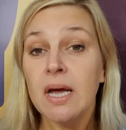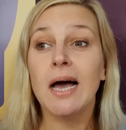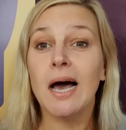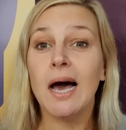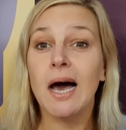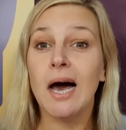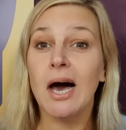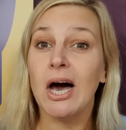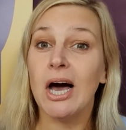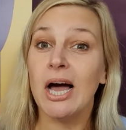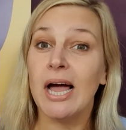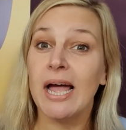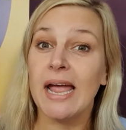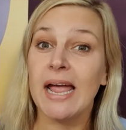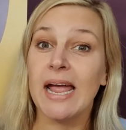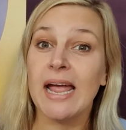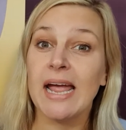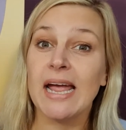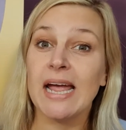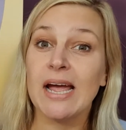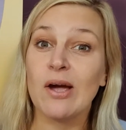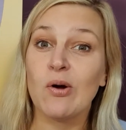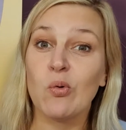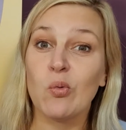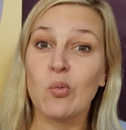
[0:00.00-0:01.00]

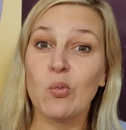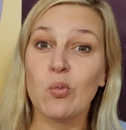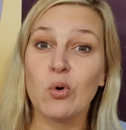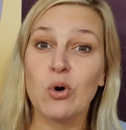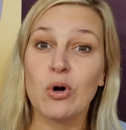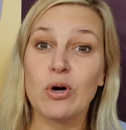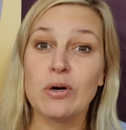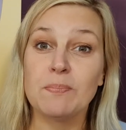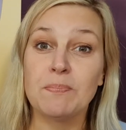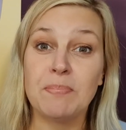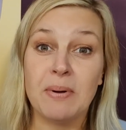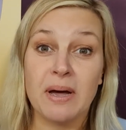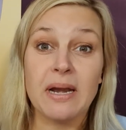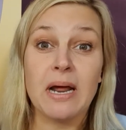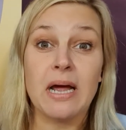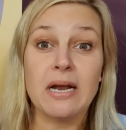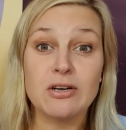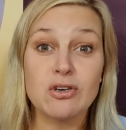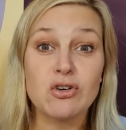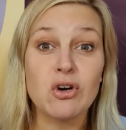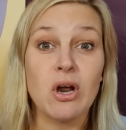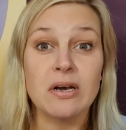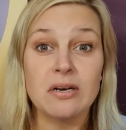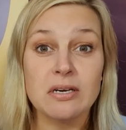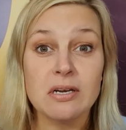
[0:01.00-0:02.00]
I'd
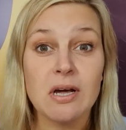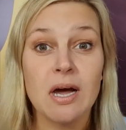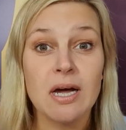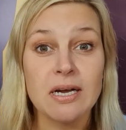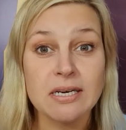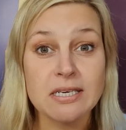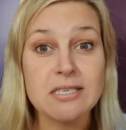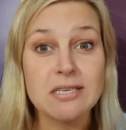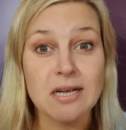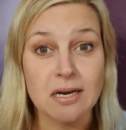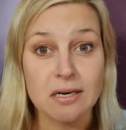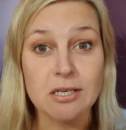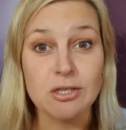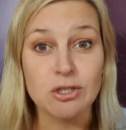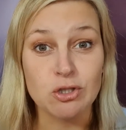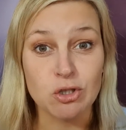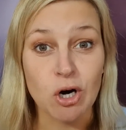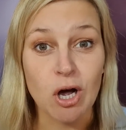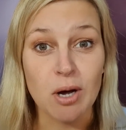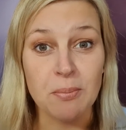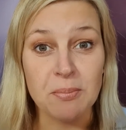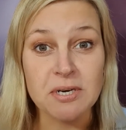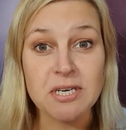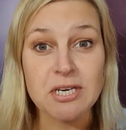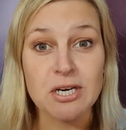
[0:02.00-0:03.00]
done a
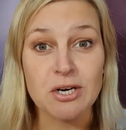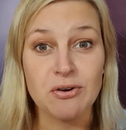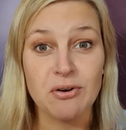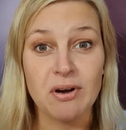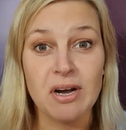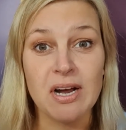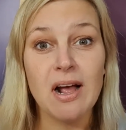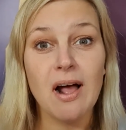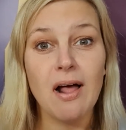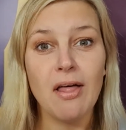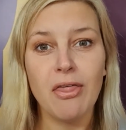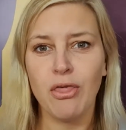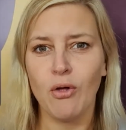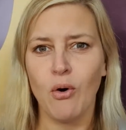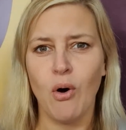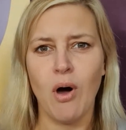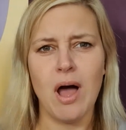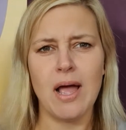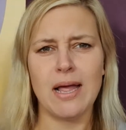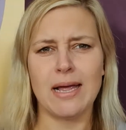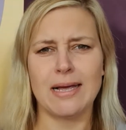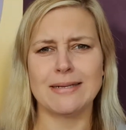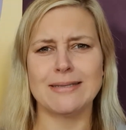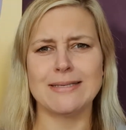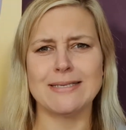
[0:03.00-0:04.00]
drama degree. I thought
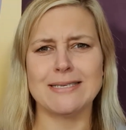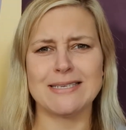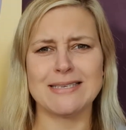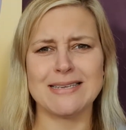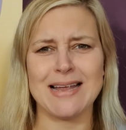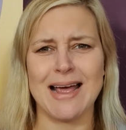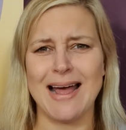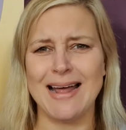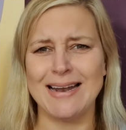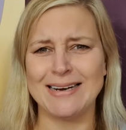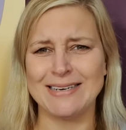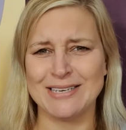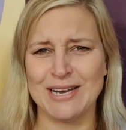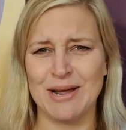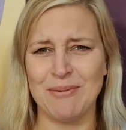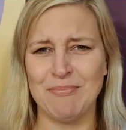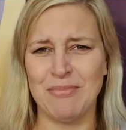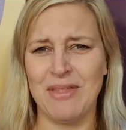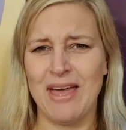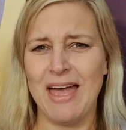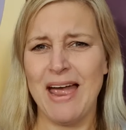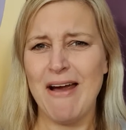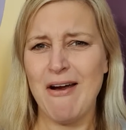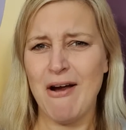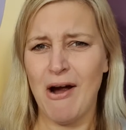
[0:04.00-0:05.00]
I can stand up
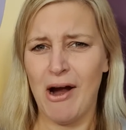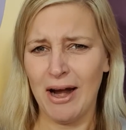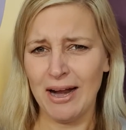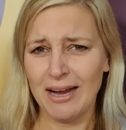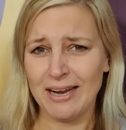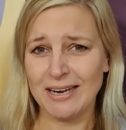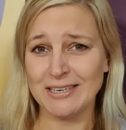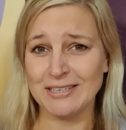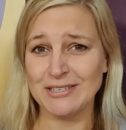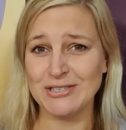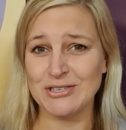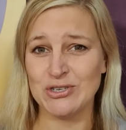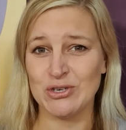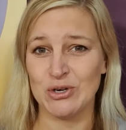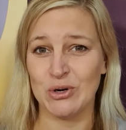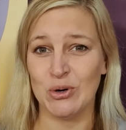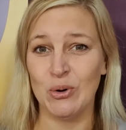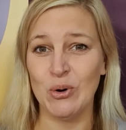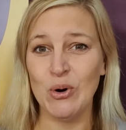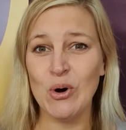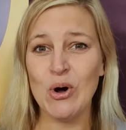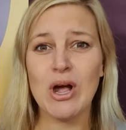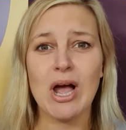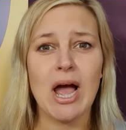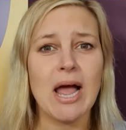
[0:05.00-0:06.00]
there. I can
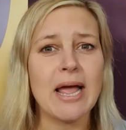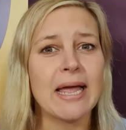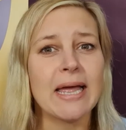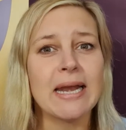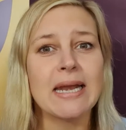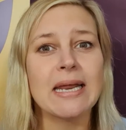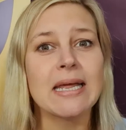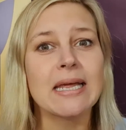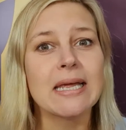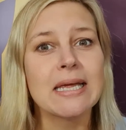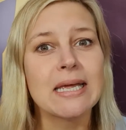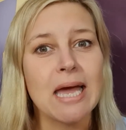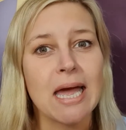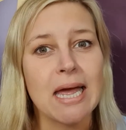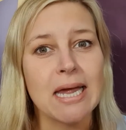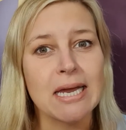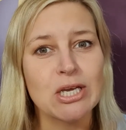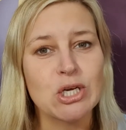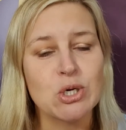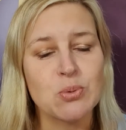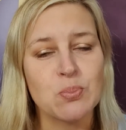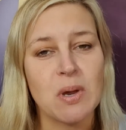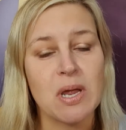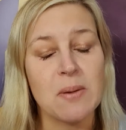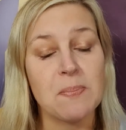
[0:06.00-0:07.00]
talk. I can
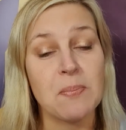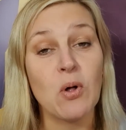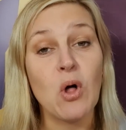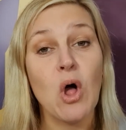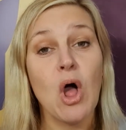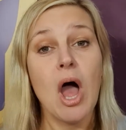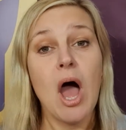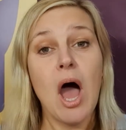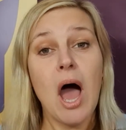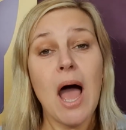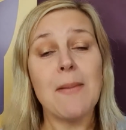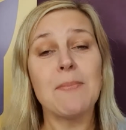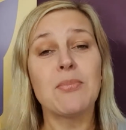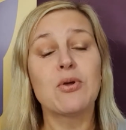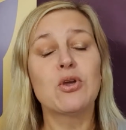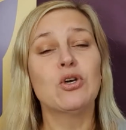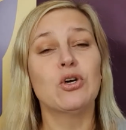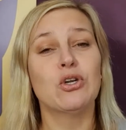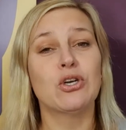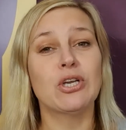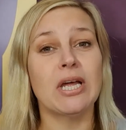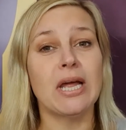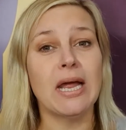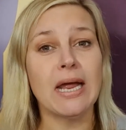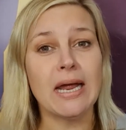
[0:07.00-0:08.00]
engage people. I'm
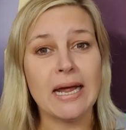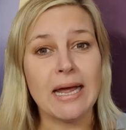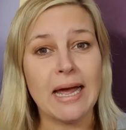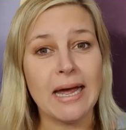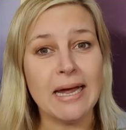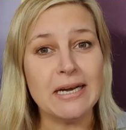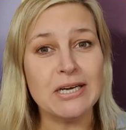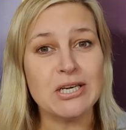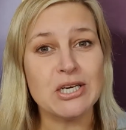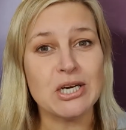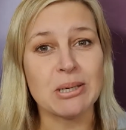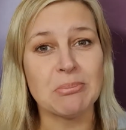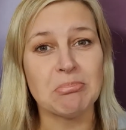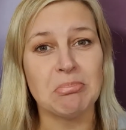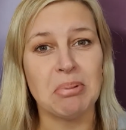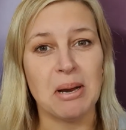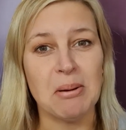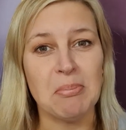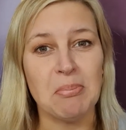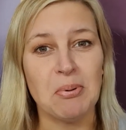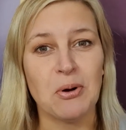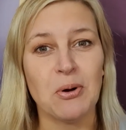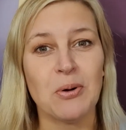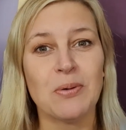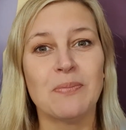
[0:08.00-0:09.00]
good at engaging
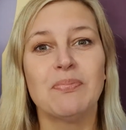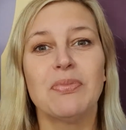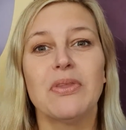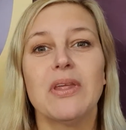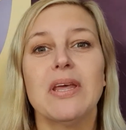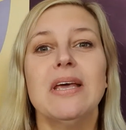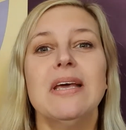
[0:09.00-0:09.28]
people.